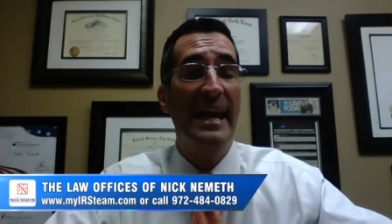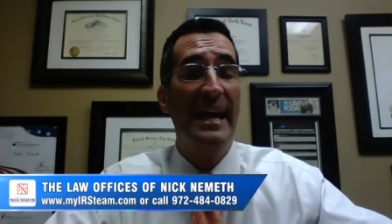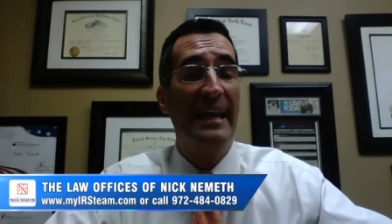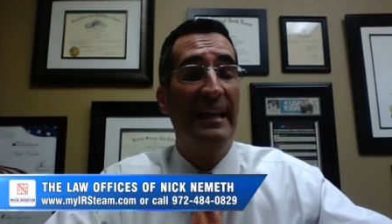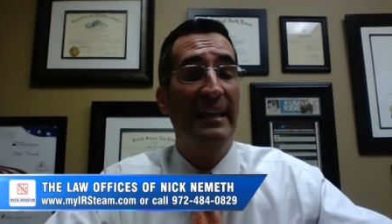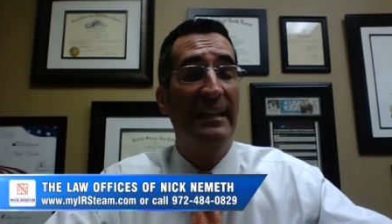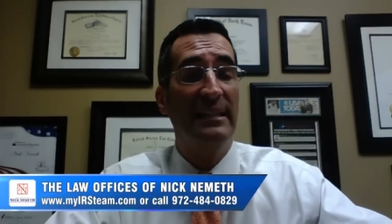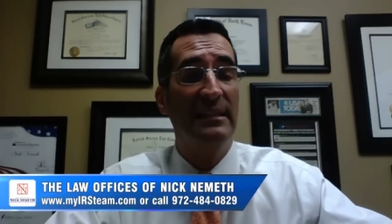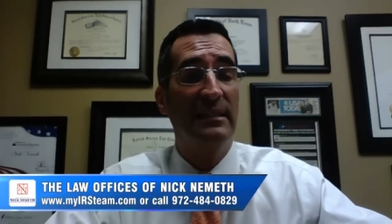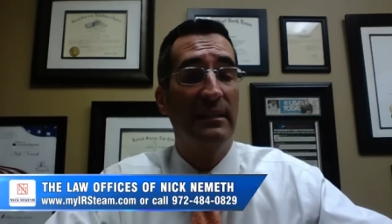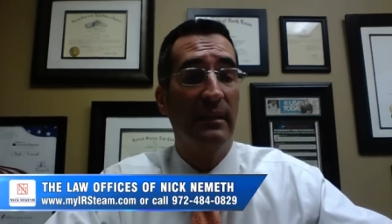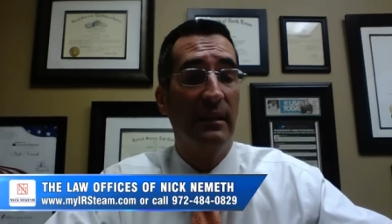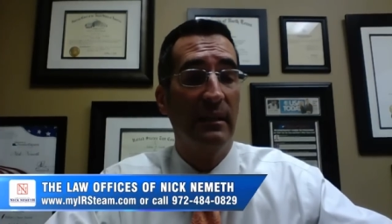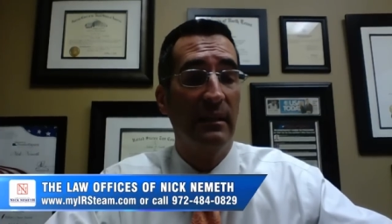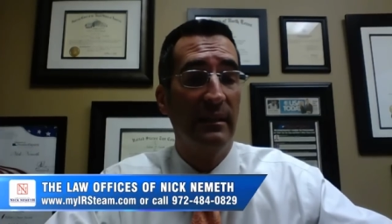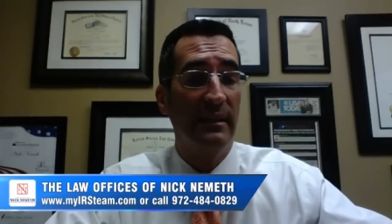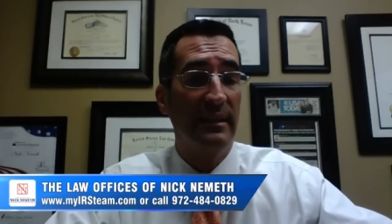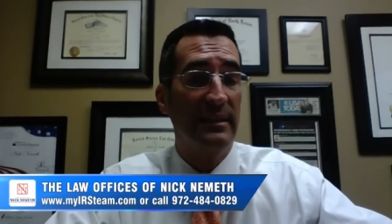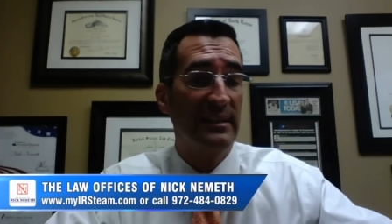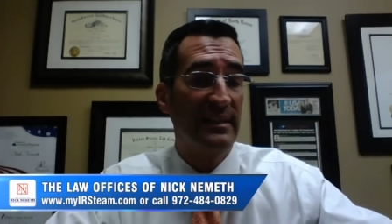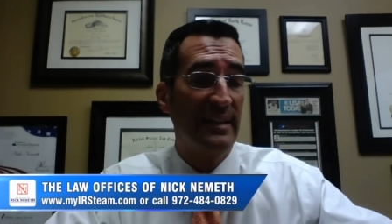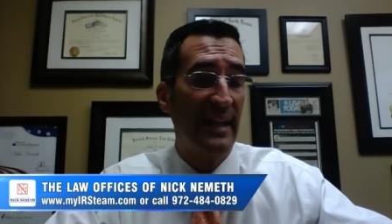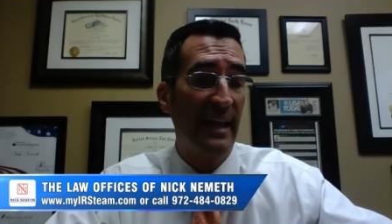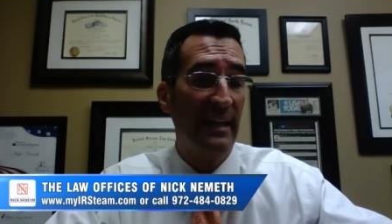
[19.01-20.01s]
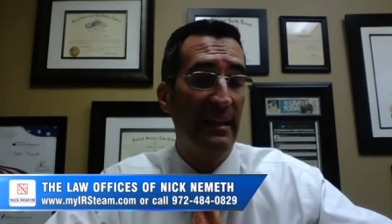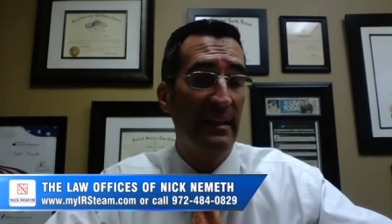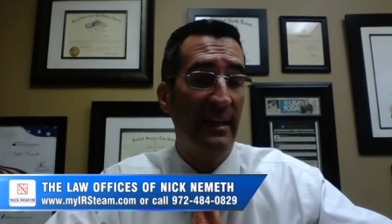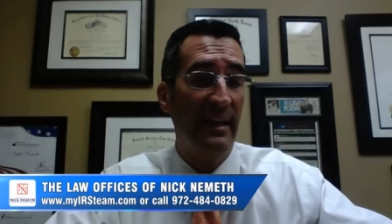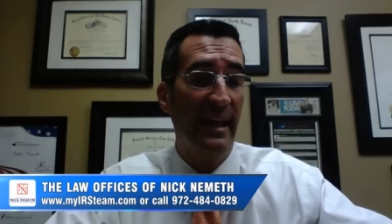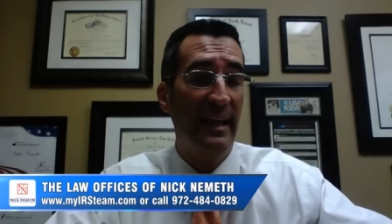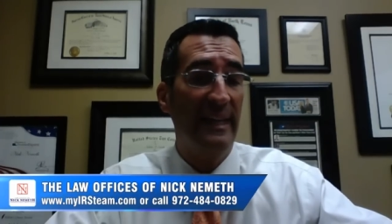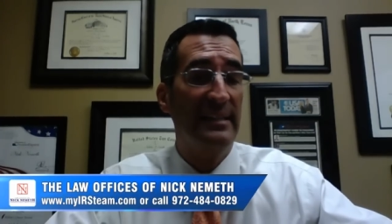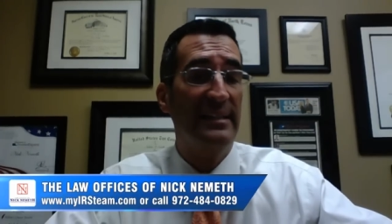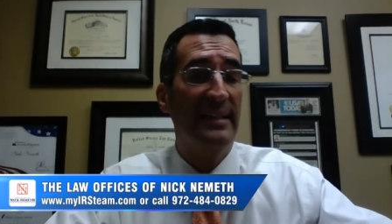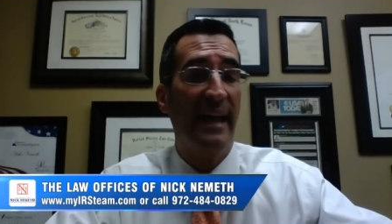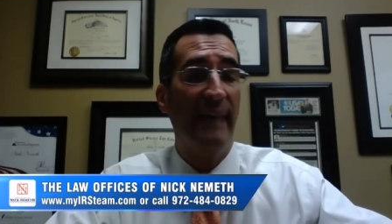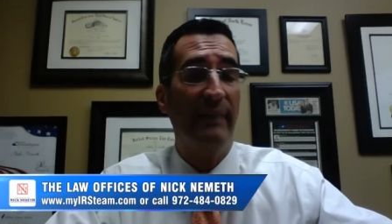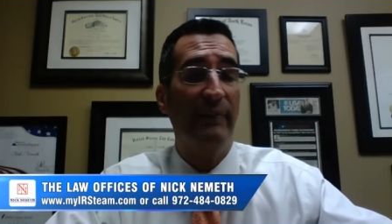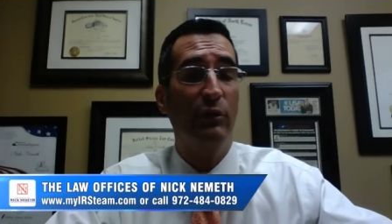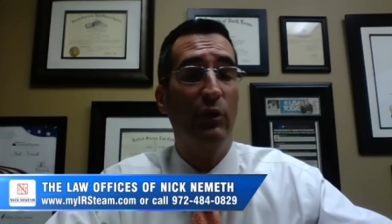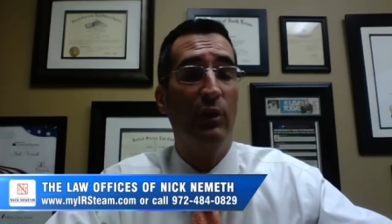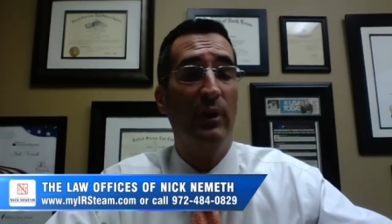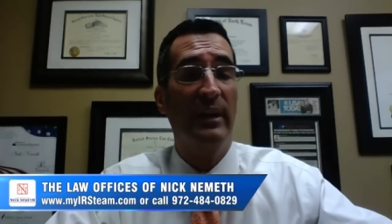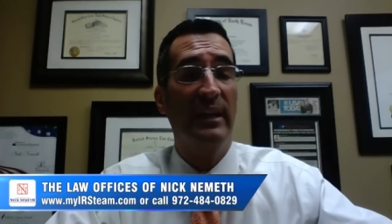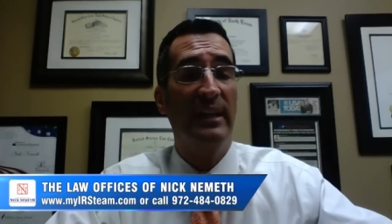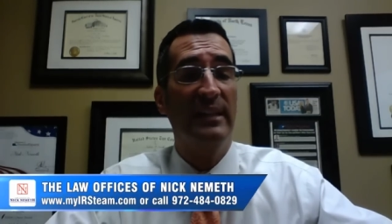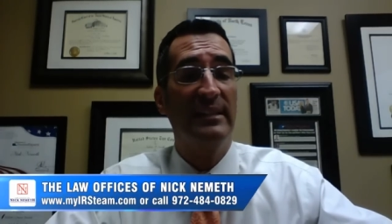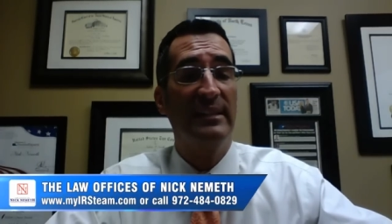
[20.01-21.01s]
in as little as 10 days
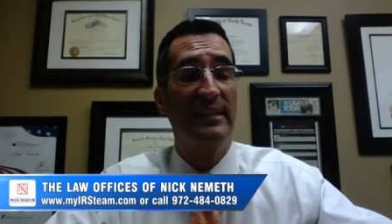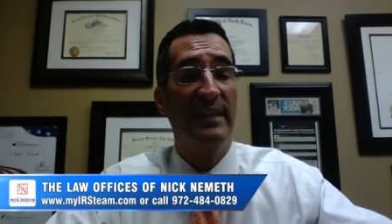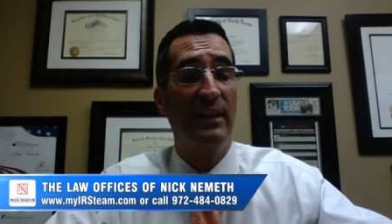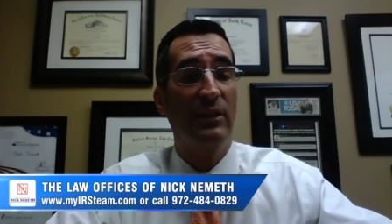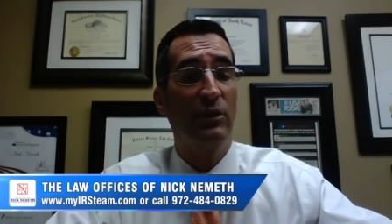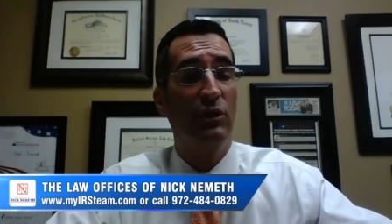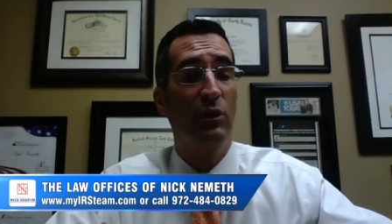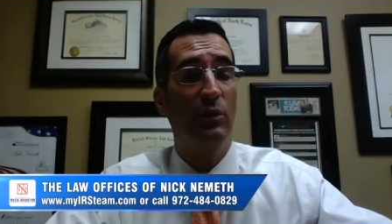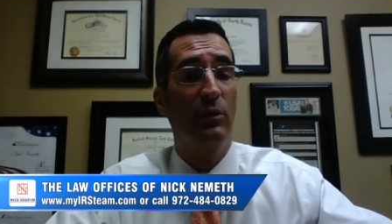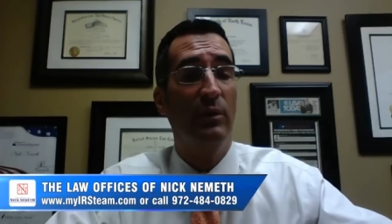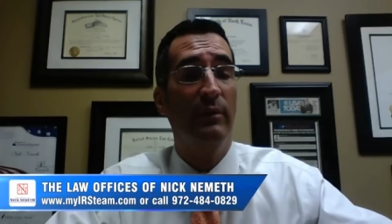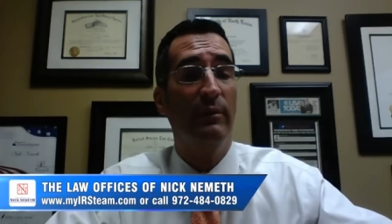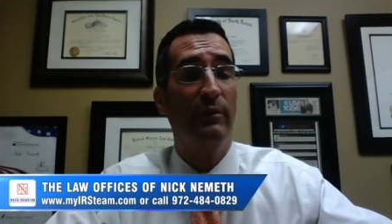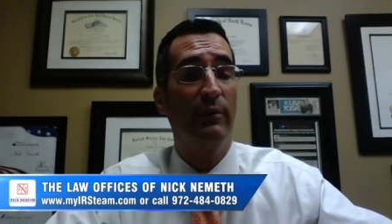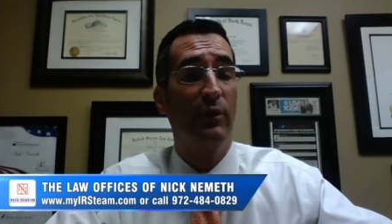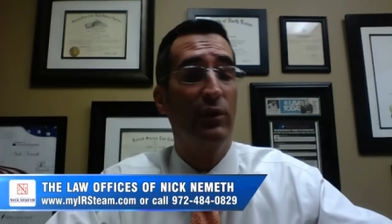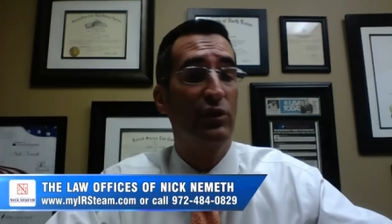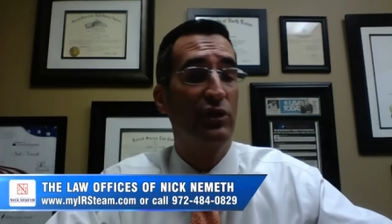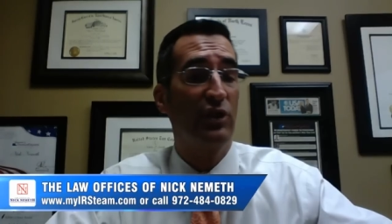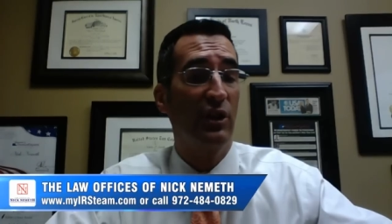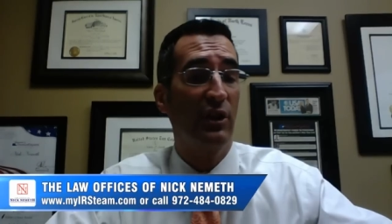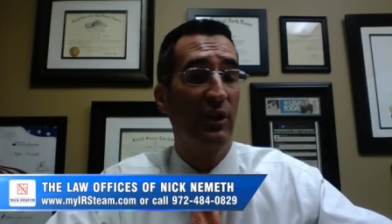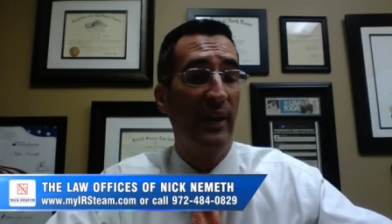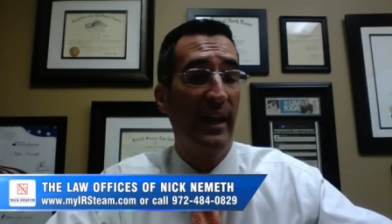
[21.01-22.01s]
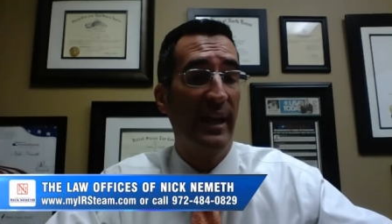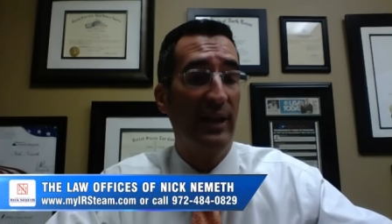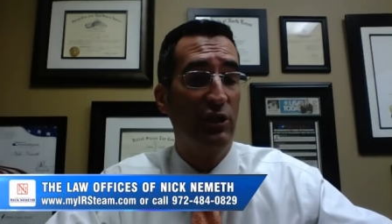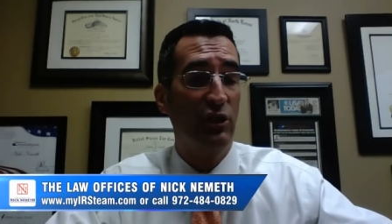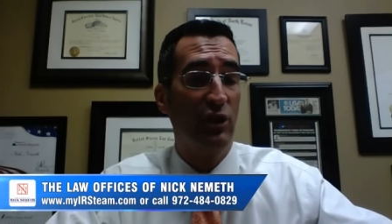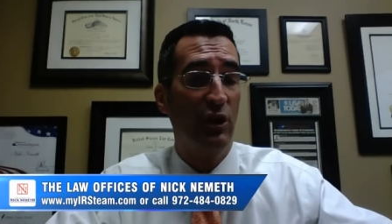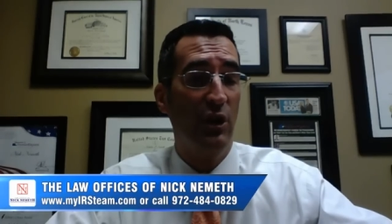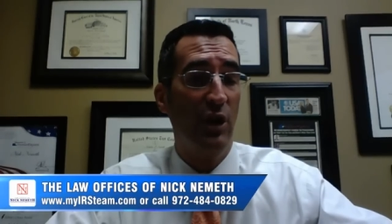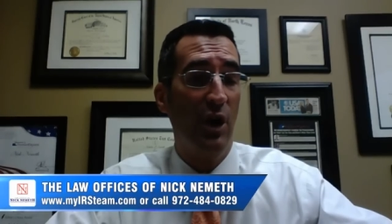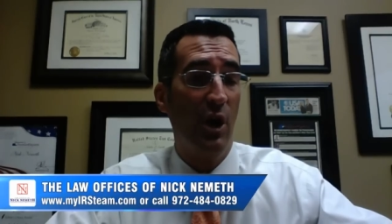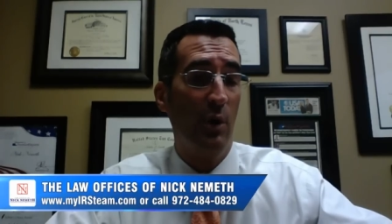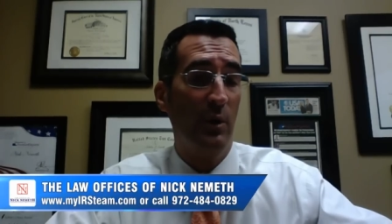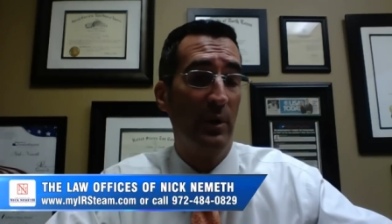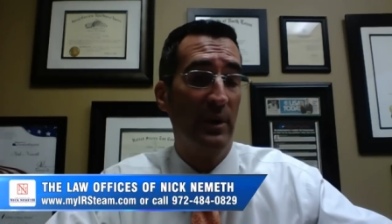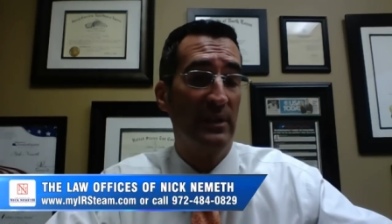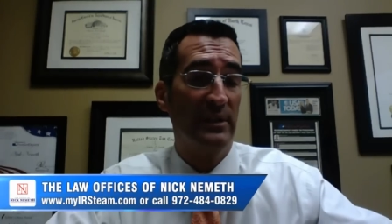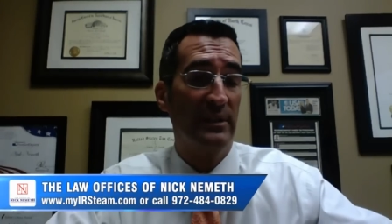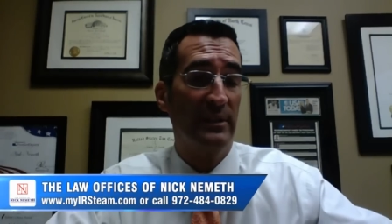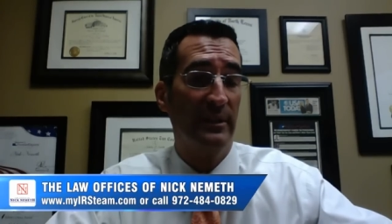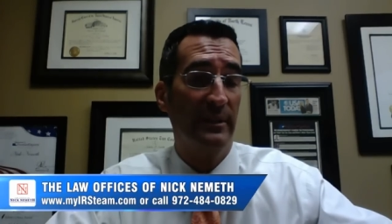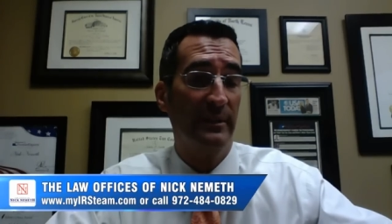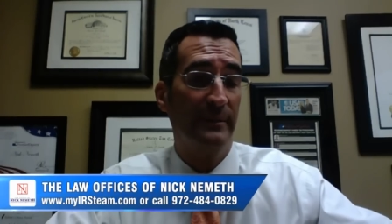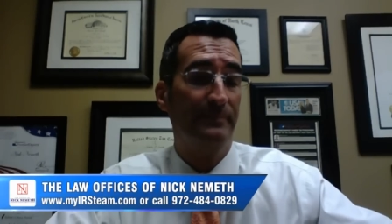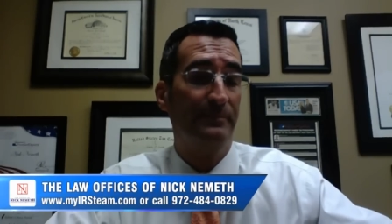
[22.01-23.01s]
after it has sent you the first collection
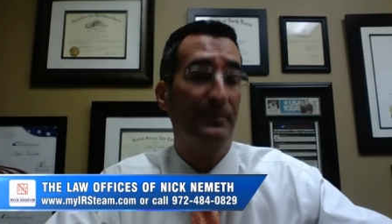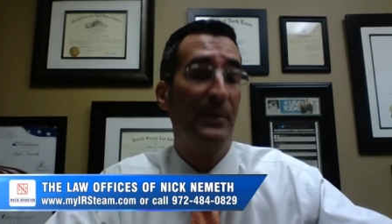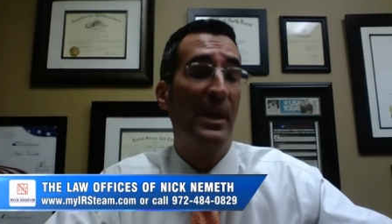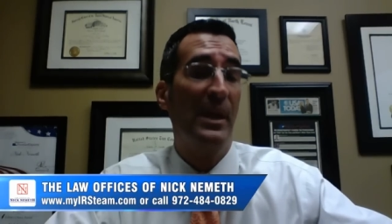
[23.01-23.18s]
notice.